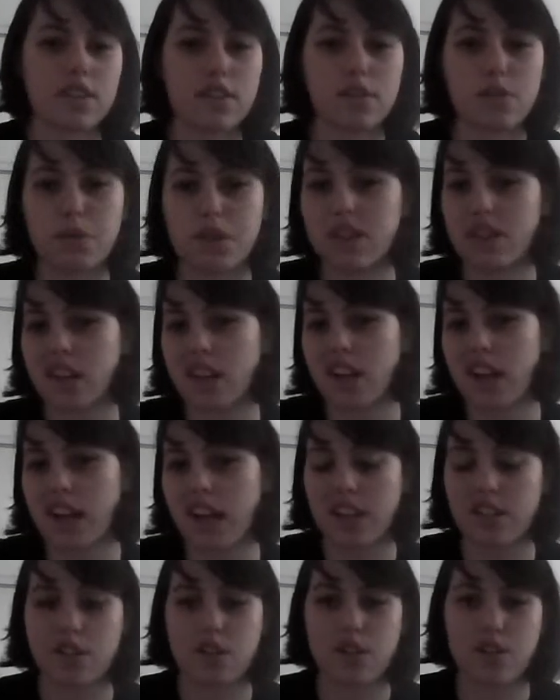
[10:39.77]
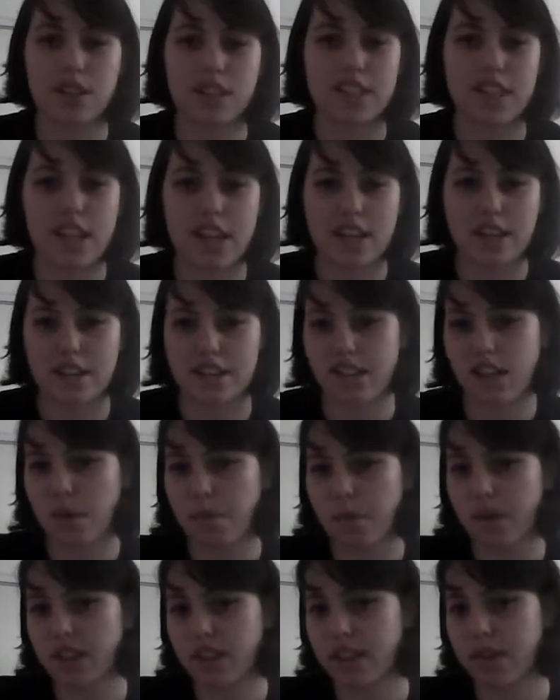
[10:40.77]
Switzerland, I guess you could say, is
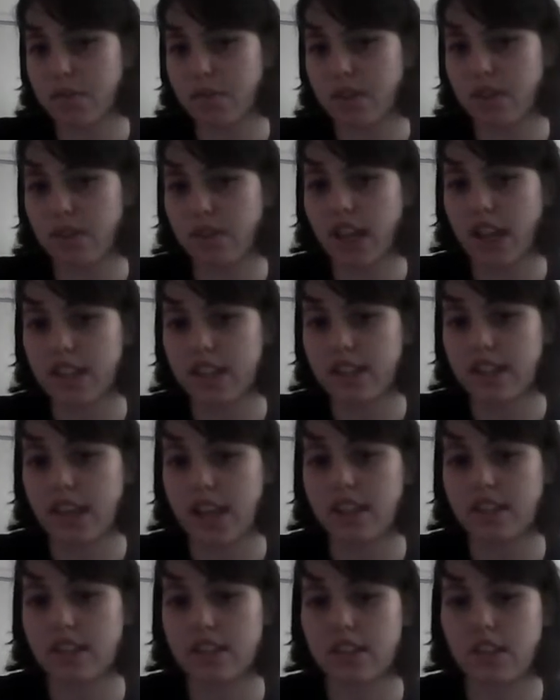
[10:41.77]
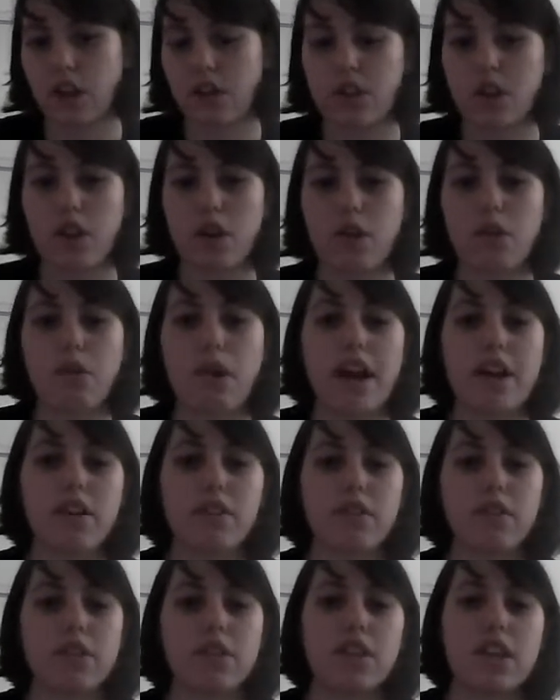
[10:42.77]
somewhat similar in that sense, although I
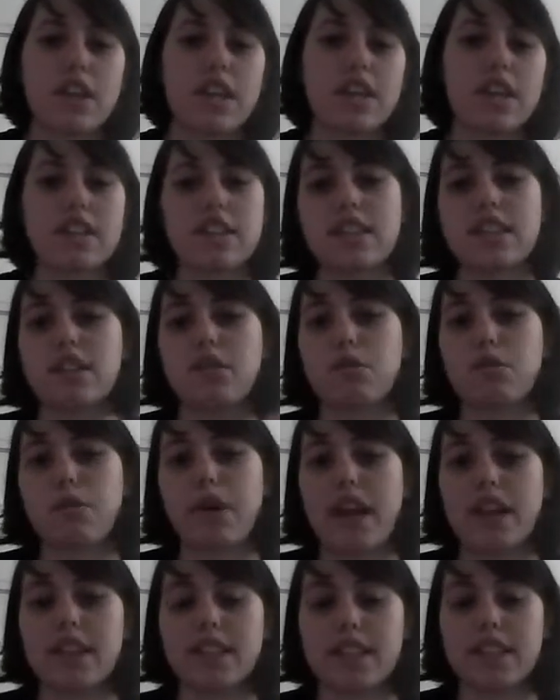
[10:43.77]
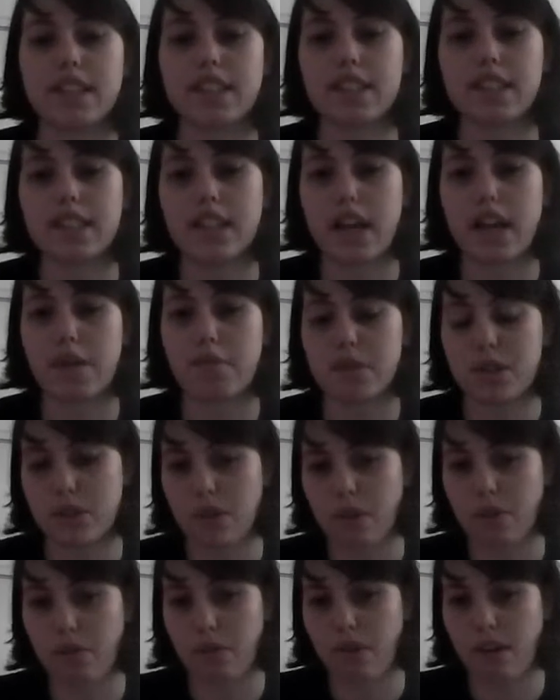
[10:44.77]
don't think it's granted to them as
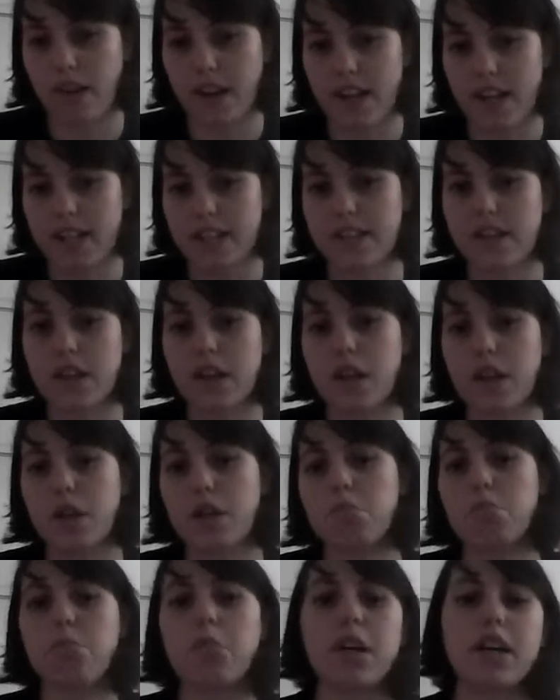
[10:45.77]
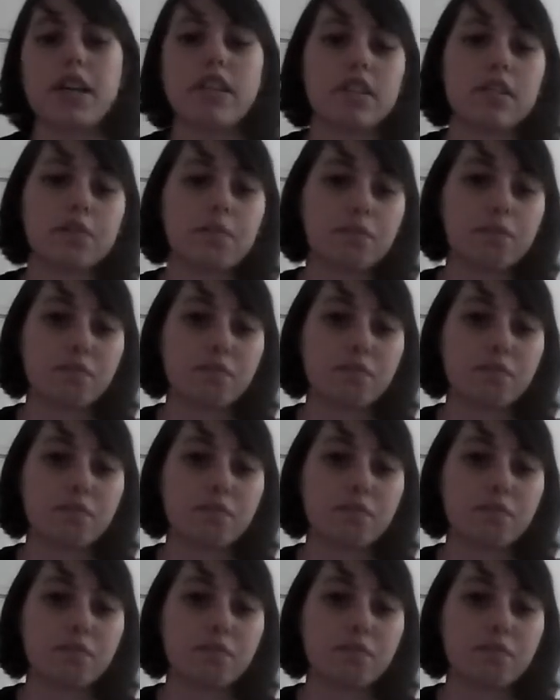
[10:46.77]
a right, but